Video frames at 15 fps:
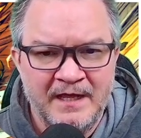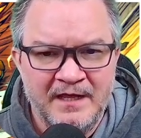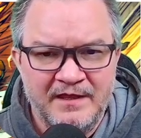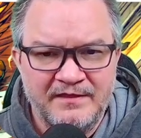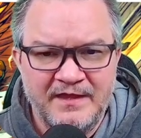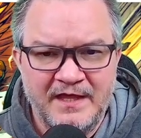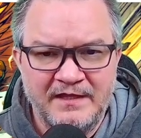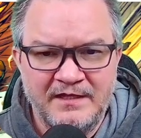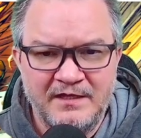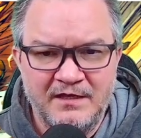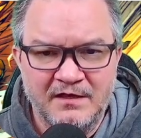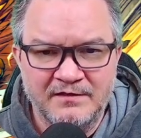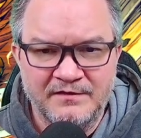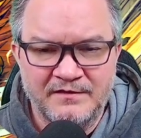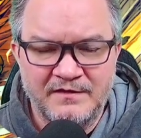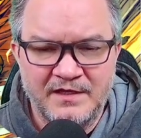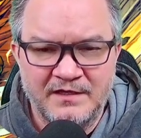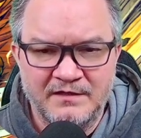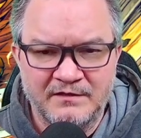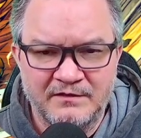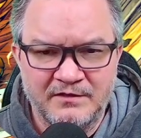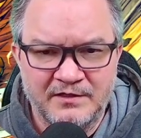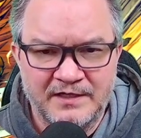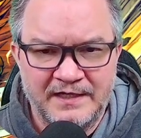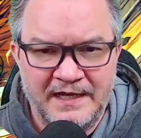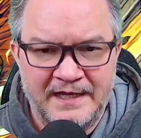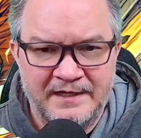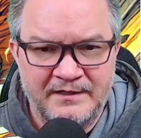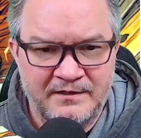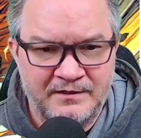Then the other thing you're looking
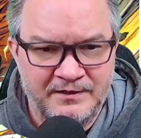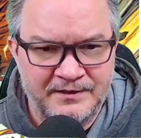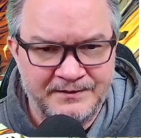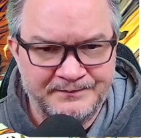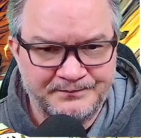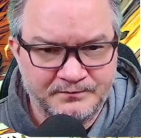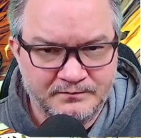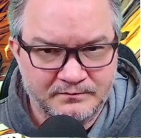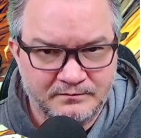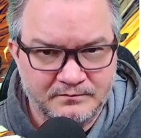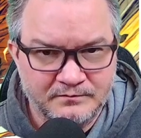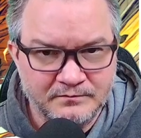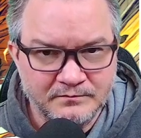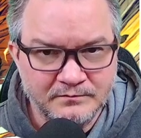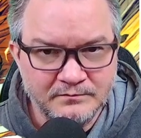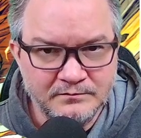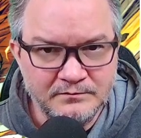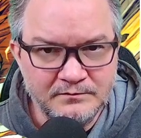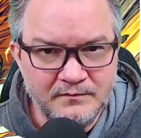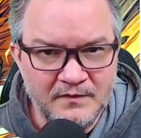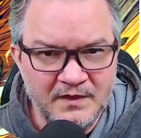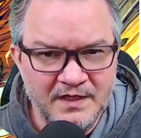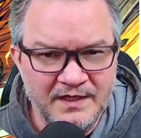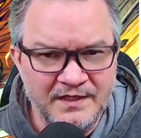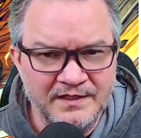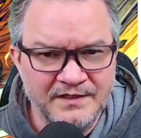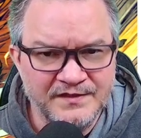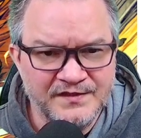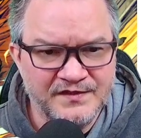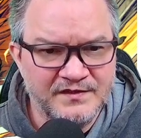at here
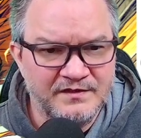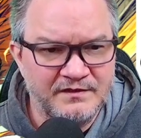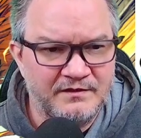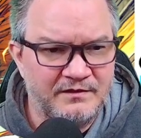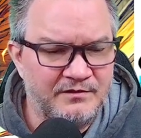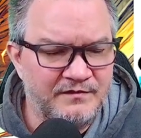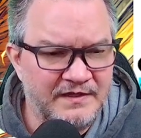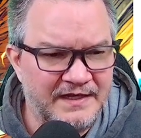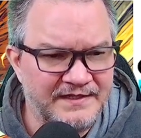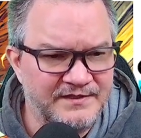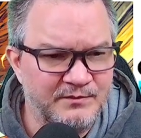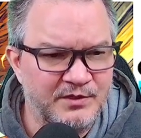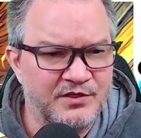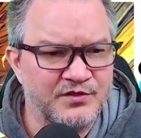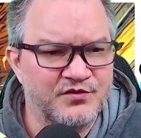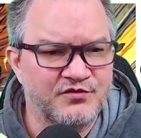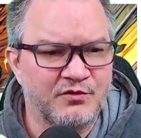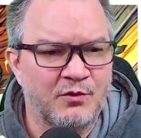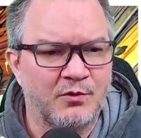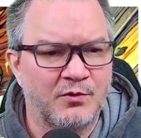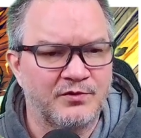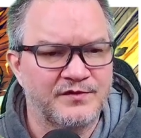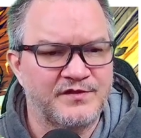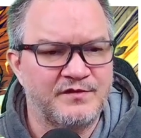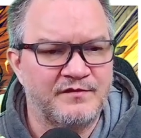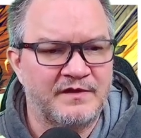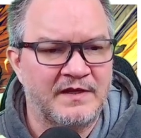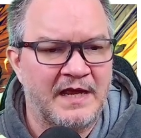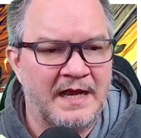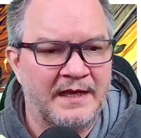is you've got some controls. You've
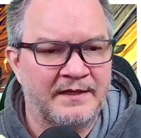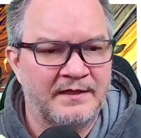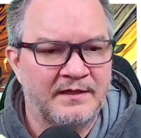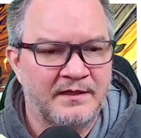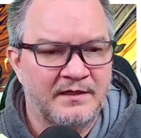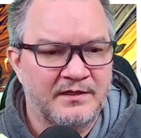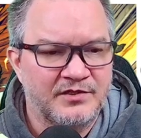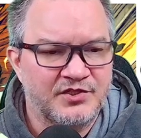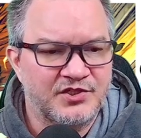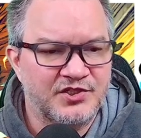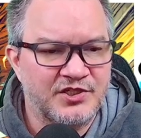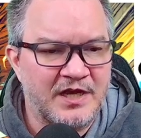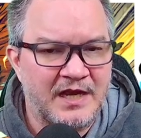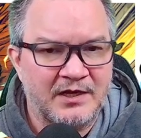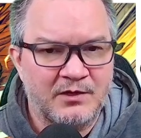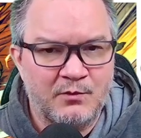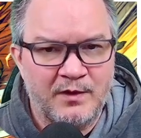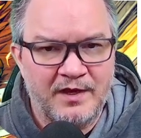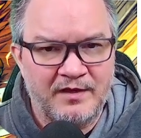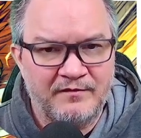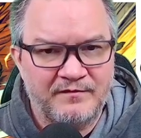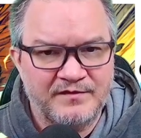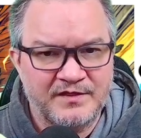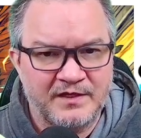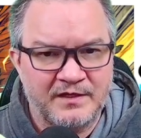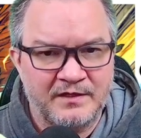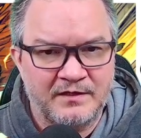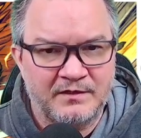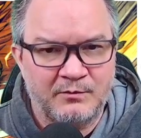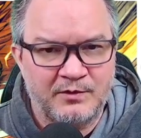got Shockwave sitting
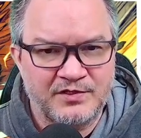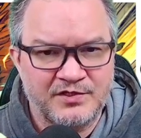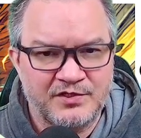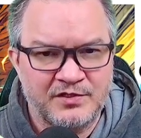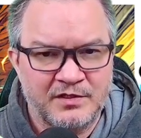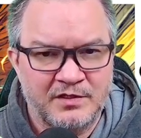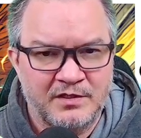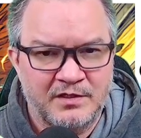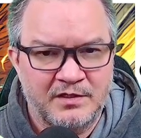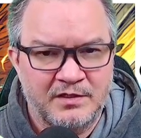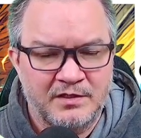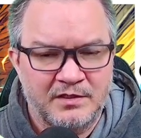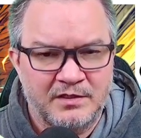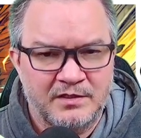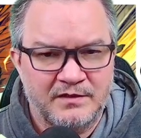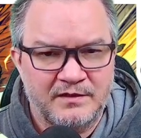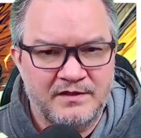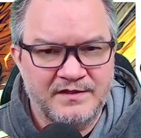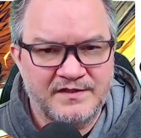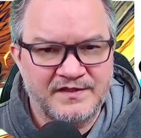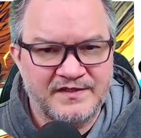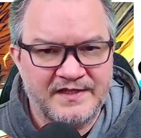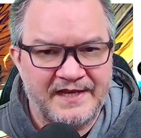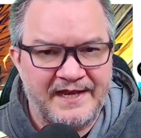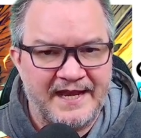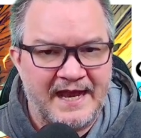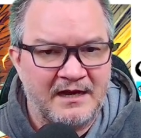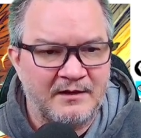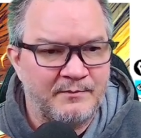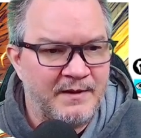here, which this is a
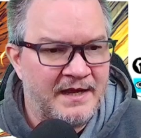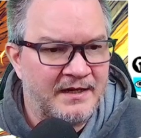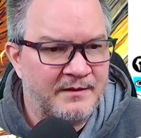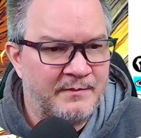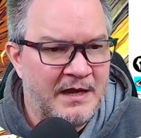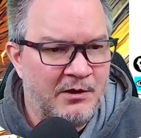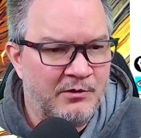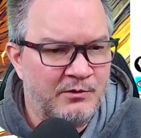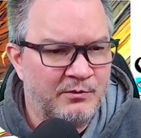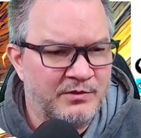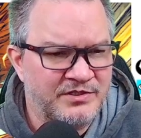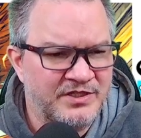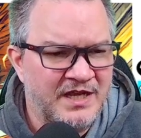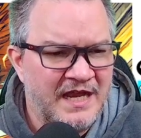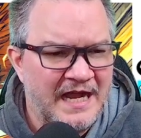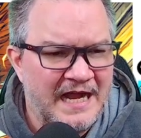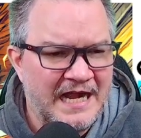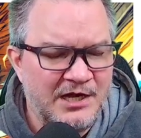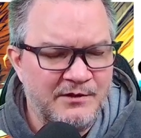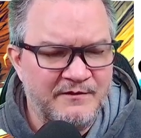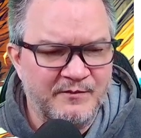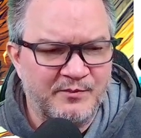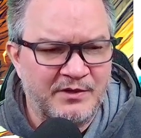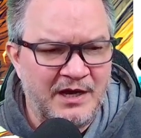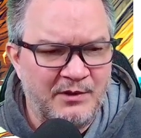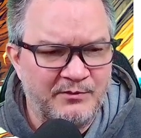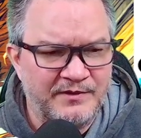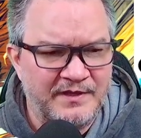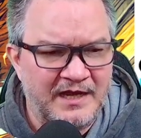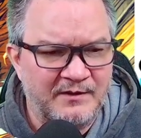knockback power, which I don't have a
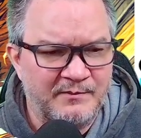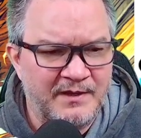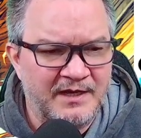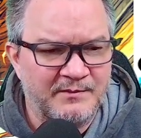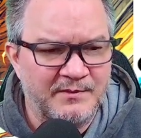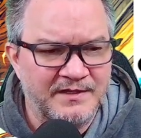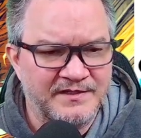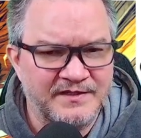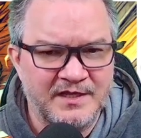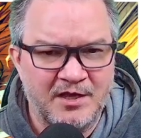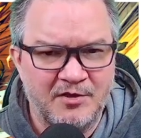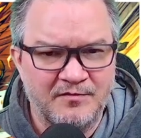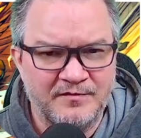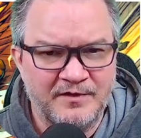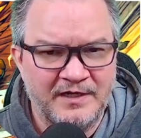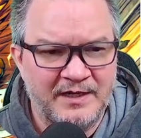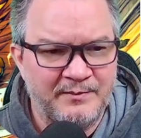problem with knockback myself, right?